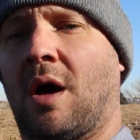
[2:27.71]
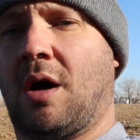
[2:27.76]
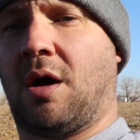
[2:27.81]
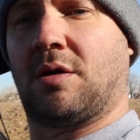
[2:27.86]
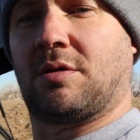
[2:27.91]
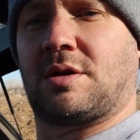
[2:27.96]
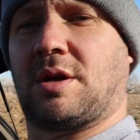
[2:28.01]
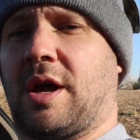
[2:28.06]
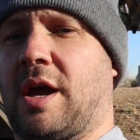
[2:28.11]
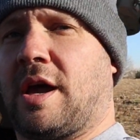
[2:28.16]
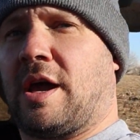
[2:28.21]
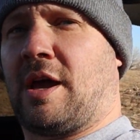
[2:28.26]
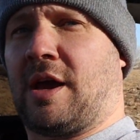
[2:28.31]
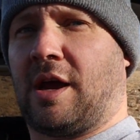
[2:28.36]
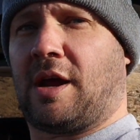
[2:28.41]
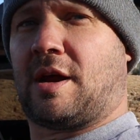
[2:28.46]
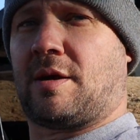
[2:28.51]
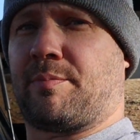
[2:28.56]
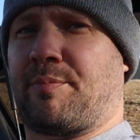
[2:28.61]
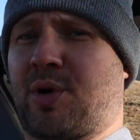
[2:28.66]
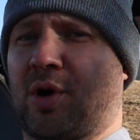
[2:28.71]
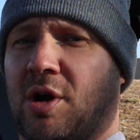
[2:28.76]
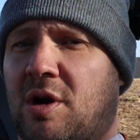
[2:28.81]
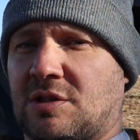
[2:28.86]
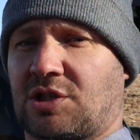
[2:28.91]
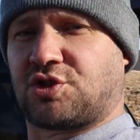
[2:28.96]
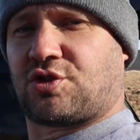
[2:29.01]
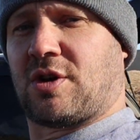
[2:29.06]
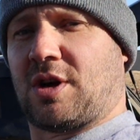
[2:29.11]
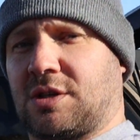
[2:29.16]
Okay, and per
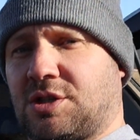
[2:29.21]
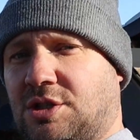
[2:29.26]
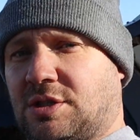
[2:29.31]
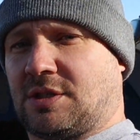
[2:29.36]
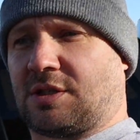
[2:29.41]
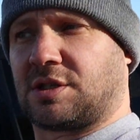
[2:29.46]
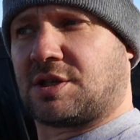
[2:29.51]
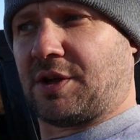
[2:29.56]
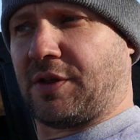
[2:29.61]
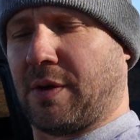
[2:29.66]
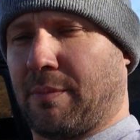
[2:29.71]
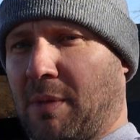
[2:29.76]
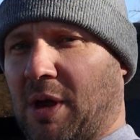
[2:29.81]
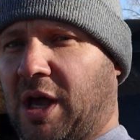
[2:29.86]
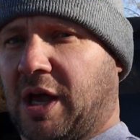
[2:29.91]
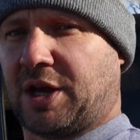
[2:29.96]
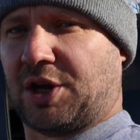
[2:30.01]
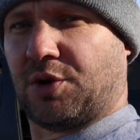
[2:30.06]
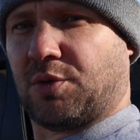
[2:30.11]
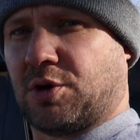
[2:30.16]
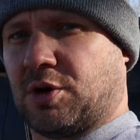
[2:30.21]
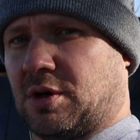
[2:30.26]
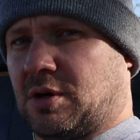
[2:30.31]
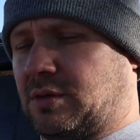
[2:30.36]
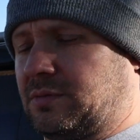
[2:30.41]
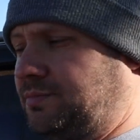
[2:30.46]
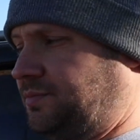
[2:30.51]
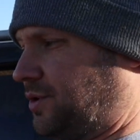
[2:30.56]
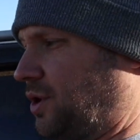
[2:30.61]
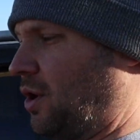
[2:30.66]
instructions to the
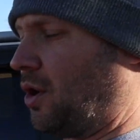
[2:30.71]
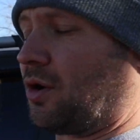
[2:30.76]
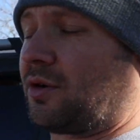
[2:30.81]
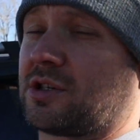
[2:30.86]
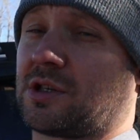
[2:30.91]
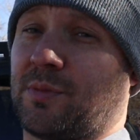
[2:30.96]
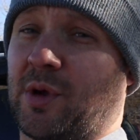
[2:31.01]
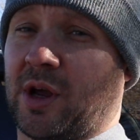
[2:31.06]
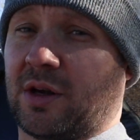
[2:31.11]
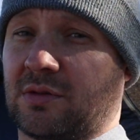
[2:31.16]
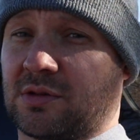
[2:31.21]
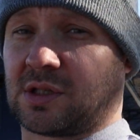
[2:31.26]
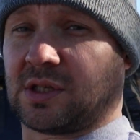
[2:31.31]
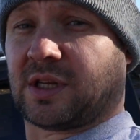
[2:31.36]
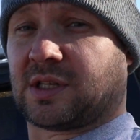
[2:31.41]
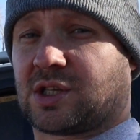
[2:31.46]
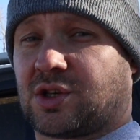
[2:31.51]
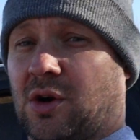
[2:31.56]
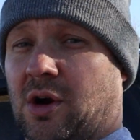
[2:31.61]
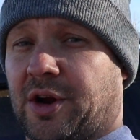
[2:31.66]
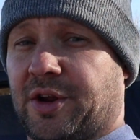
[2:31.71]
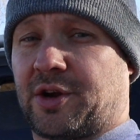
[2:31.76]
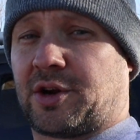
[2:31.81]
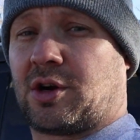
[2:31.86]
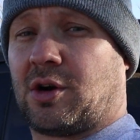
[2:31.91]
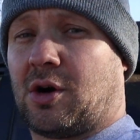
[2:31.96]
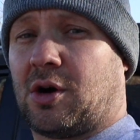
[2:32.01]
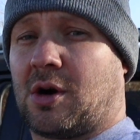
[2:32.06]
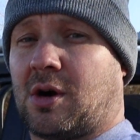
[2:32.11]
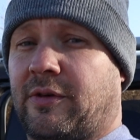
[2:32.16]
manual, the owner's manual said start your
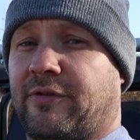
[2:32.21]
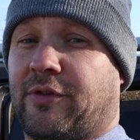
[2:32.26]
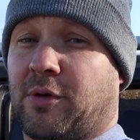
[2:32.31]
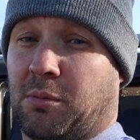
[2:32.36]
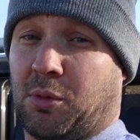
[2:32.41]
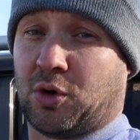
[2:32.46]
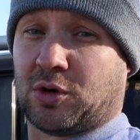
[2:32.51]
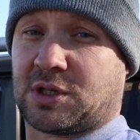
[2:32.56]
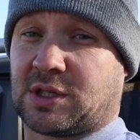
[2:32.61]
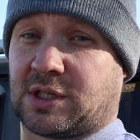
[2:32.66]
car for more